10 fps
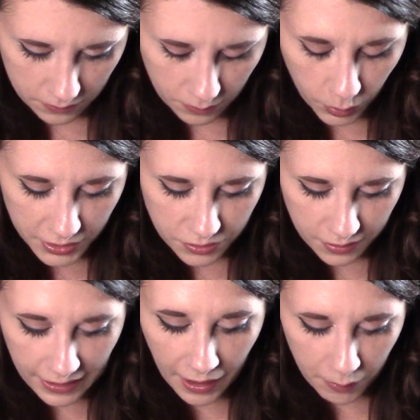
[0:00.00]
Which
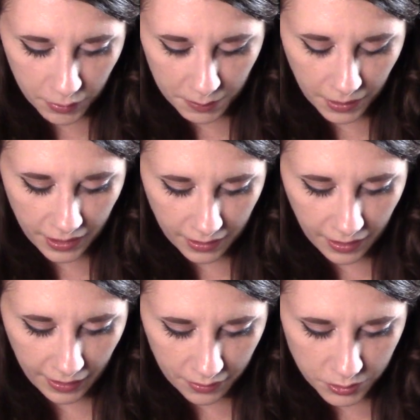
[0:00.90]
that we might
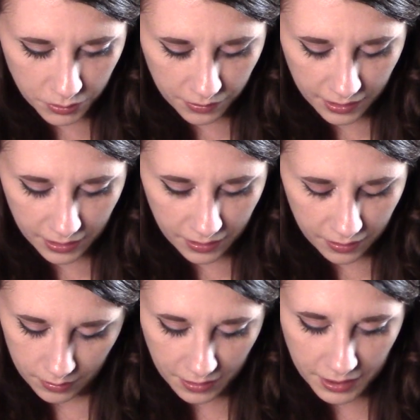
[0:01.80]

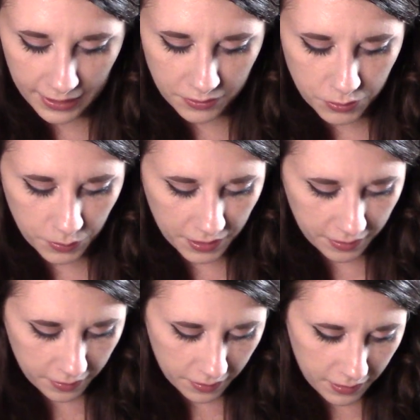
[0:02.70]
actually attach with
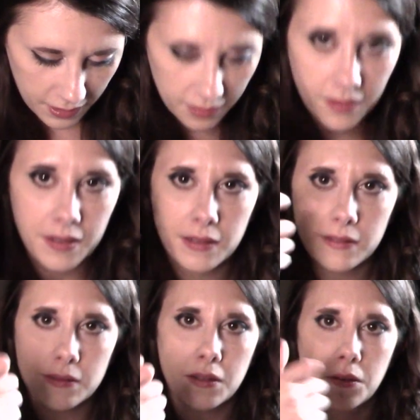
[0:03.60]
the
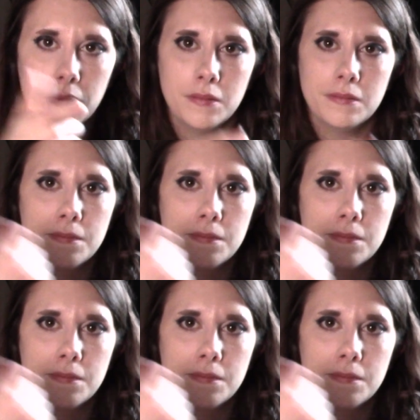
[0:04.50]
like little